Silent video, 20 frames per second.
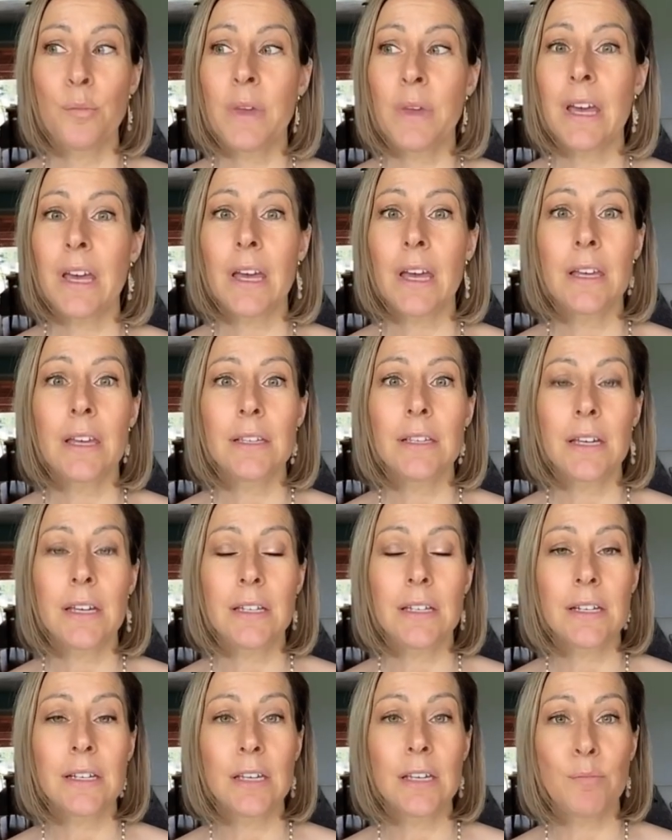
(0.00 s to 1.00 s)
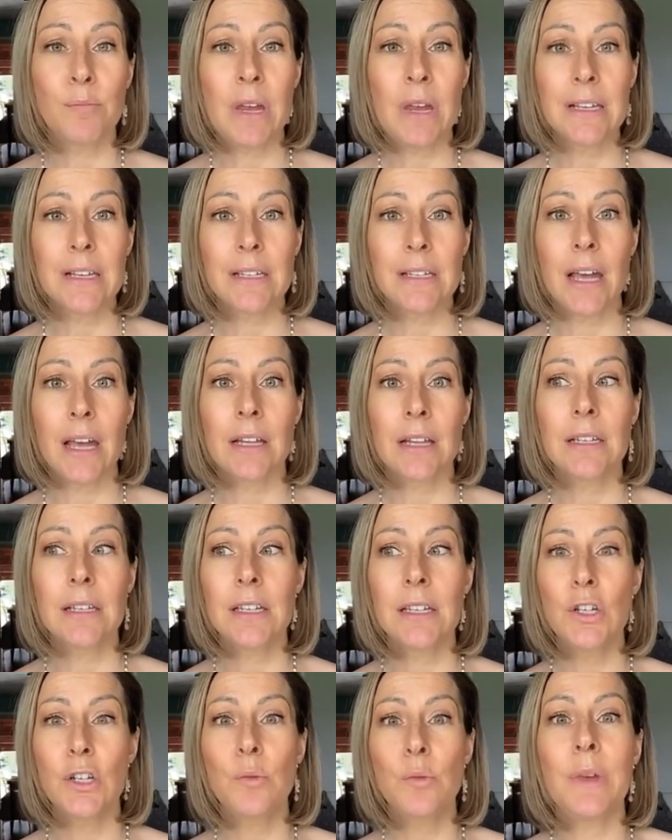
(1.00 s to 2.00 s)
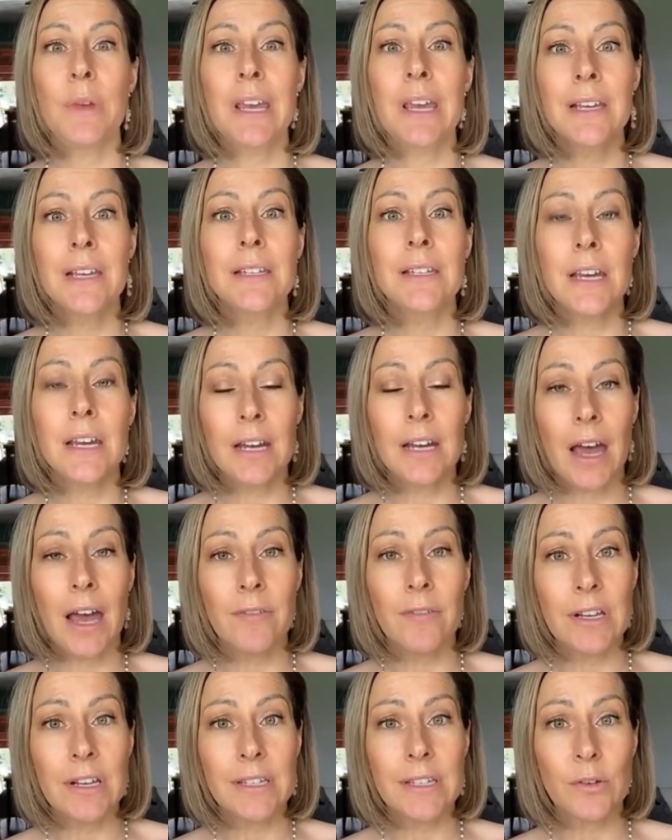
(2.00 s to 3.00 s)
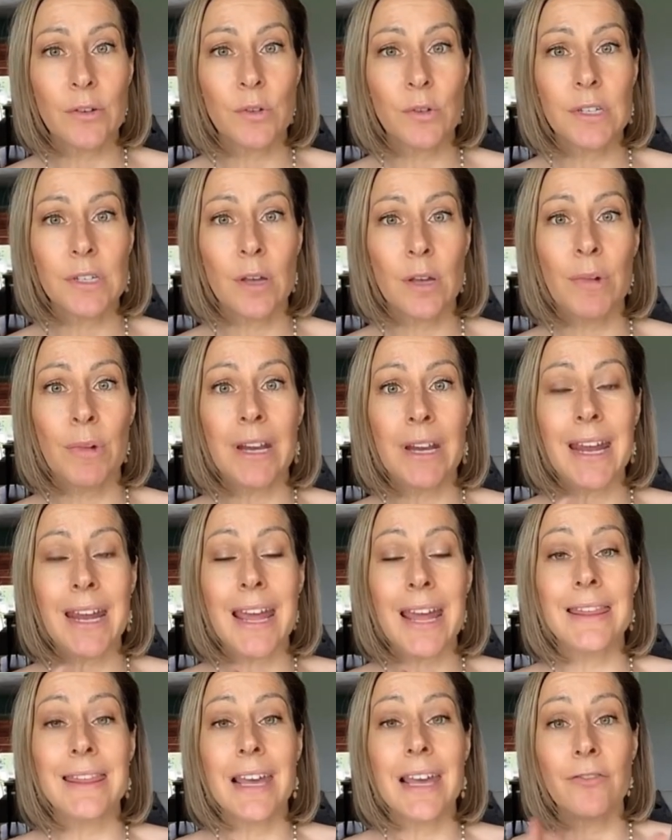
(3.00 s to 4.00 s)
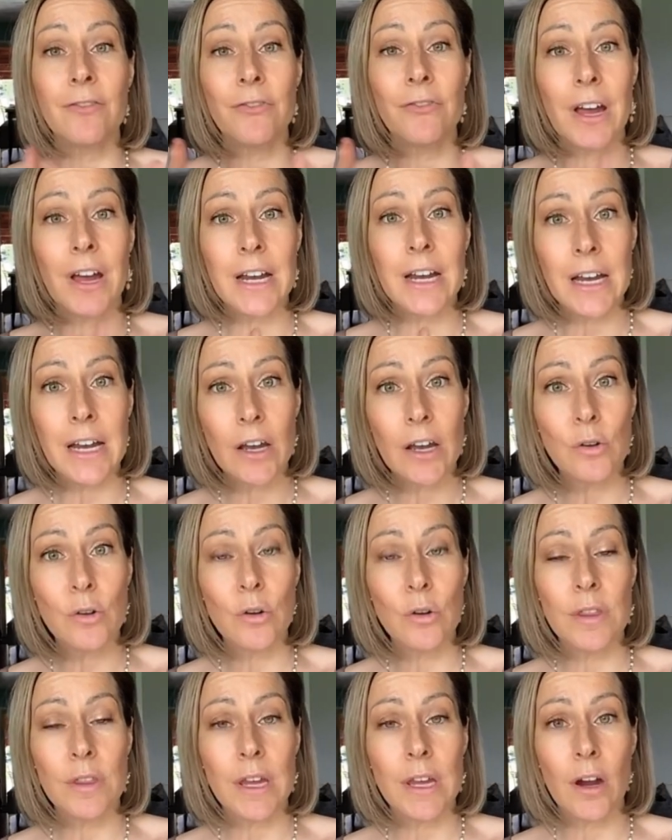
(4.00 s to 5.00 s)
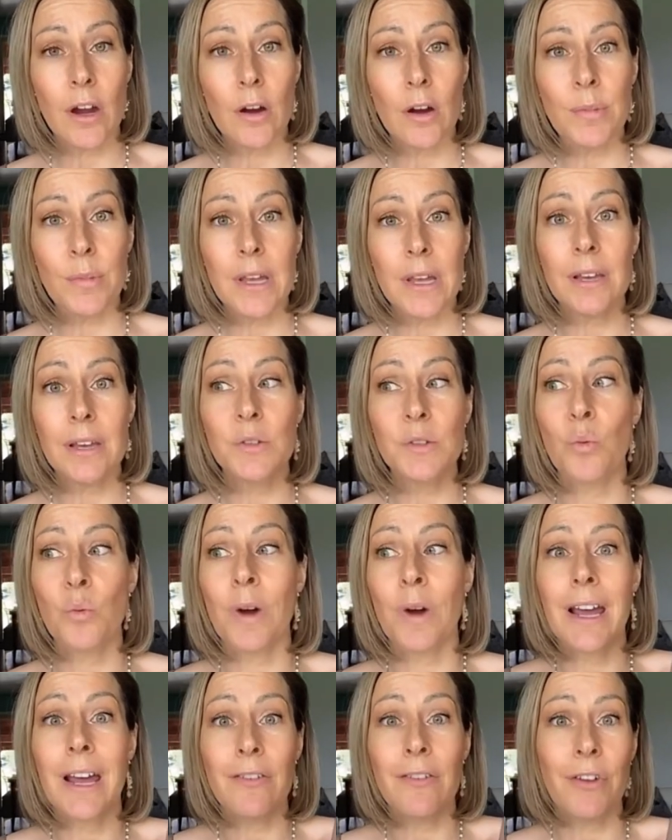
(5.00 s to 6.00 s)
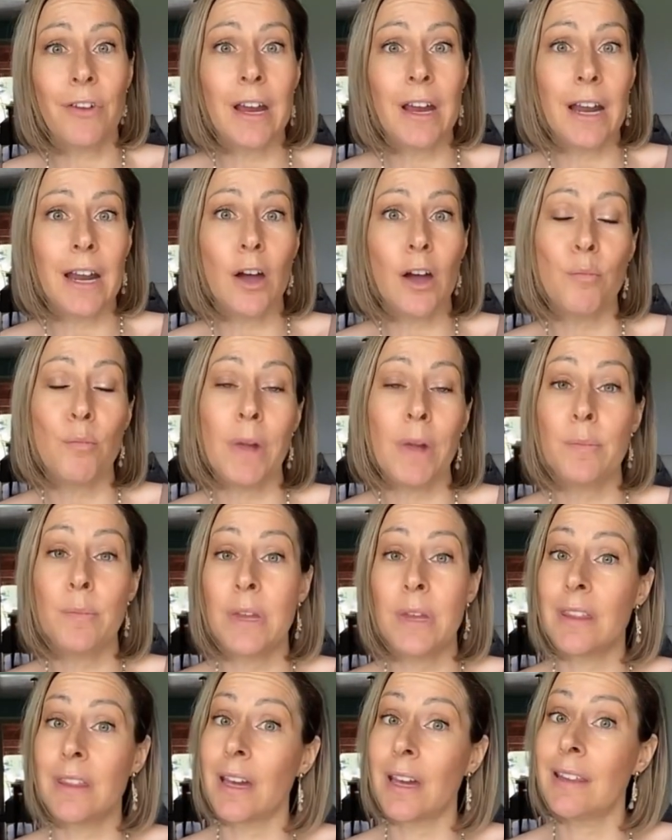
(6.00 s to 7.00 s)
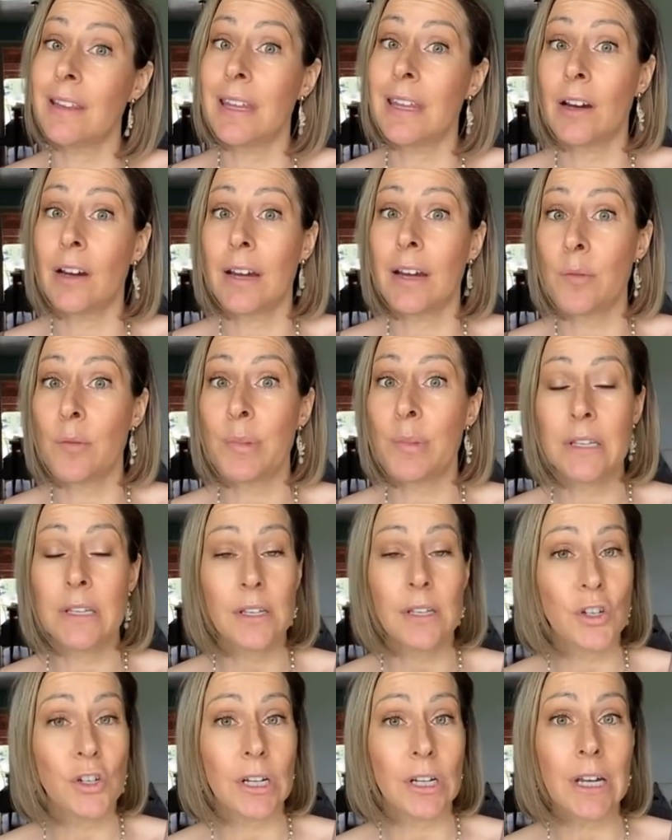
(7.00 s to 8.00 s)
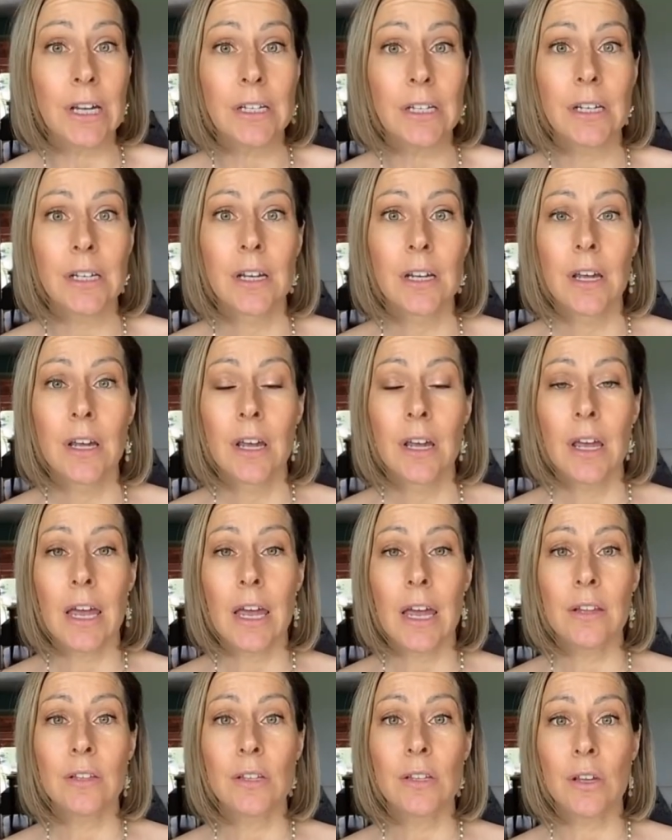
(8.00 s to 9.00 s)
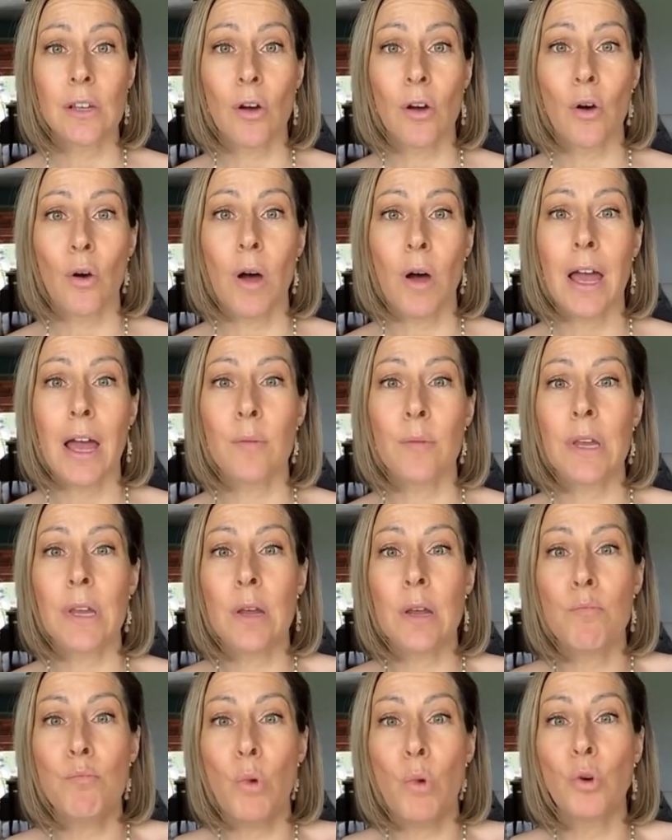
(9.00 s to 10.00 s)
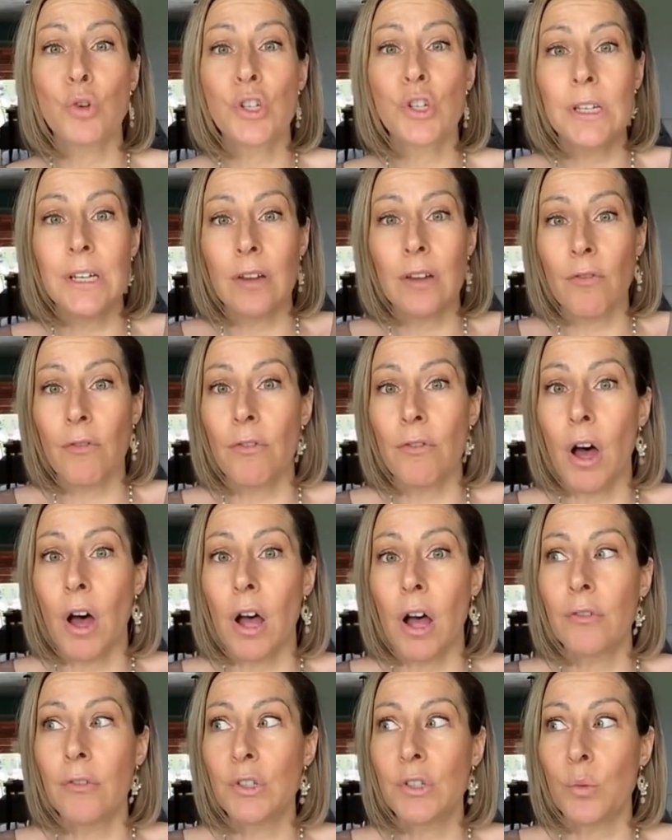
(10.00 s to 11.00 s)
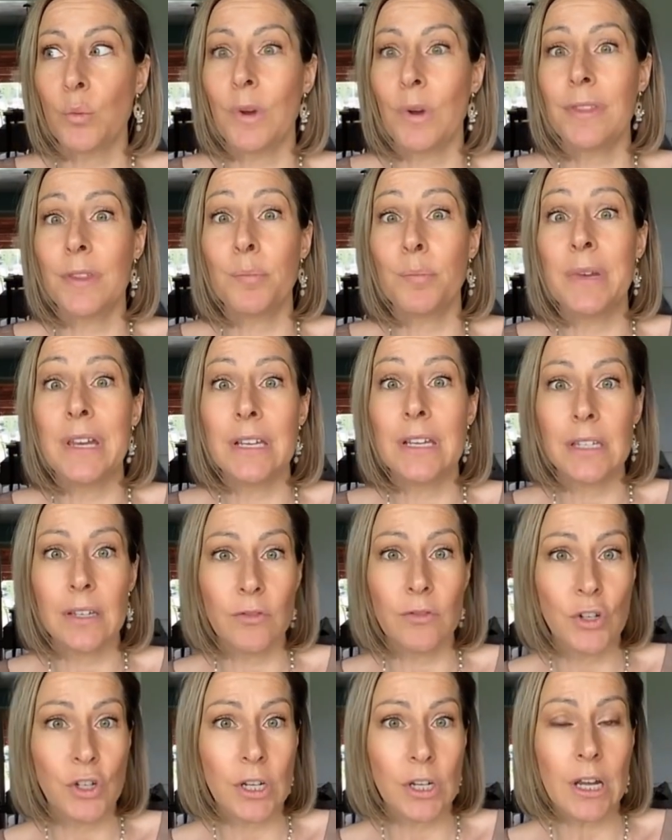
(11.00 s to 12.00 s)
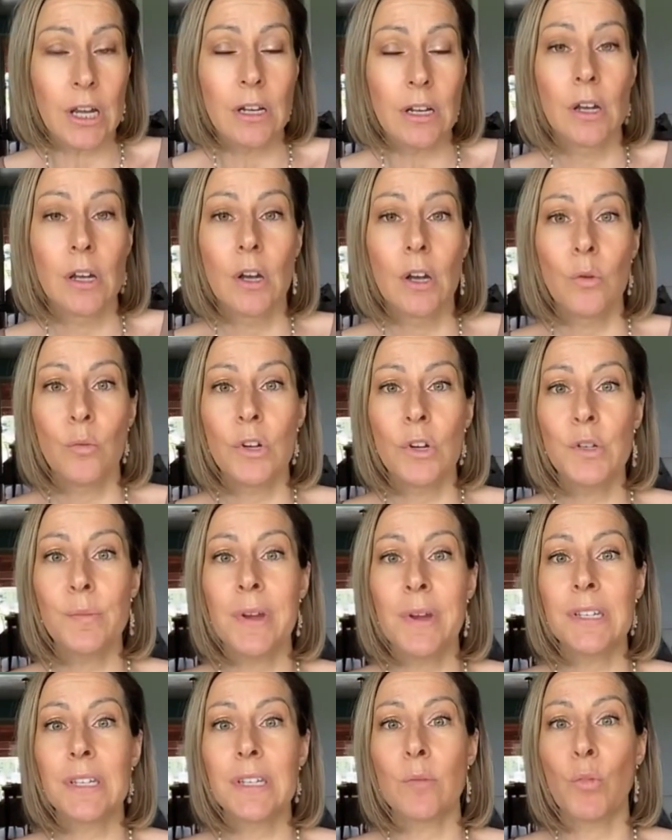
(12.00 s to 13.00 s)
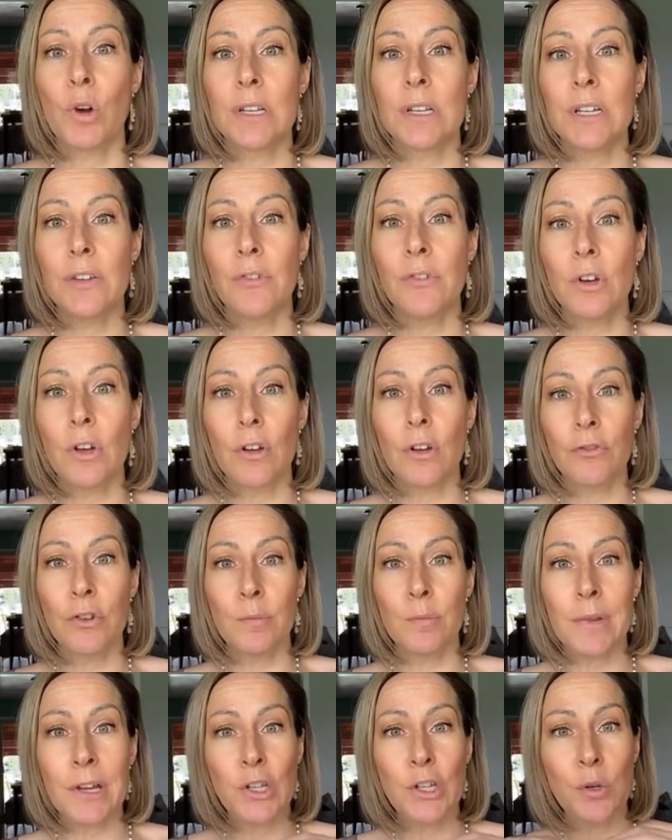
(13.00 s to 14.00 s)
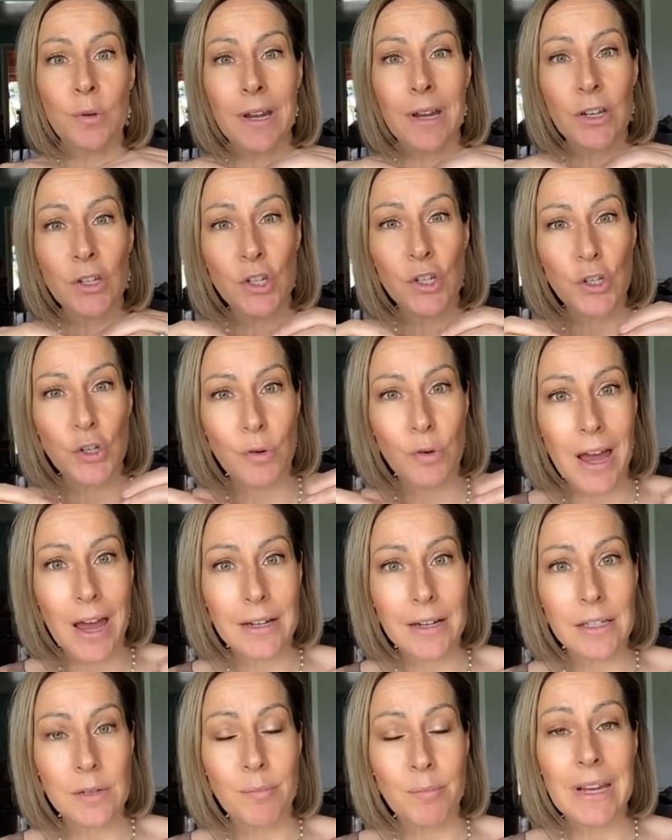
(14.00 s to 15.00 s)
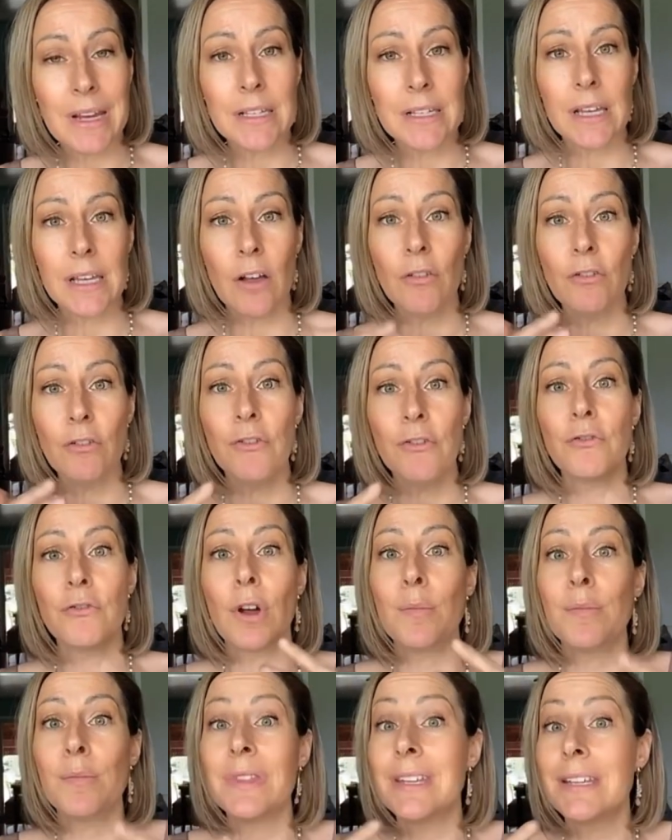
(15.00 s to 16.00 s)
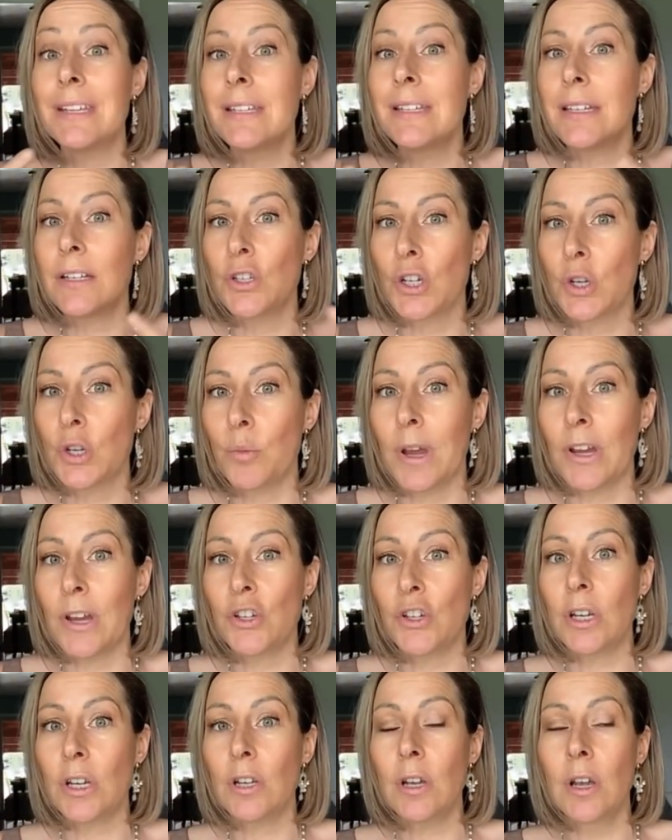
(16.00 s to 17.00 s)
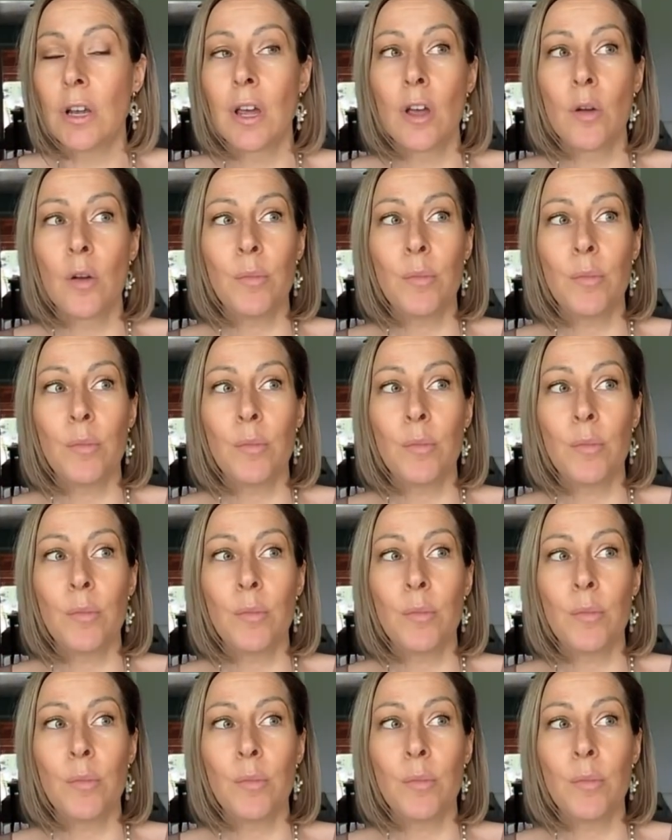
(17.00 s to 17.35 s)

Because it doesn't make sense to be kissing and having sex with somebody and then finding out who they are, because what I find out might be that they're a piece of shit. And so I'm emotionally involved with a piece of shit which makes it more difficult for me to extract myself from the situation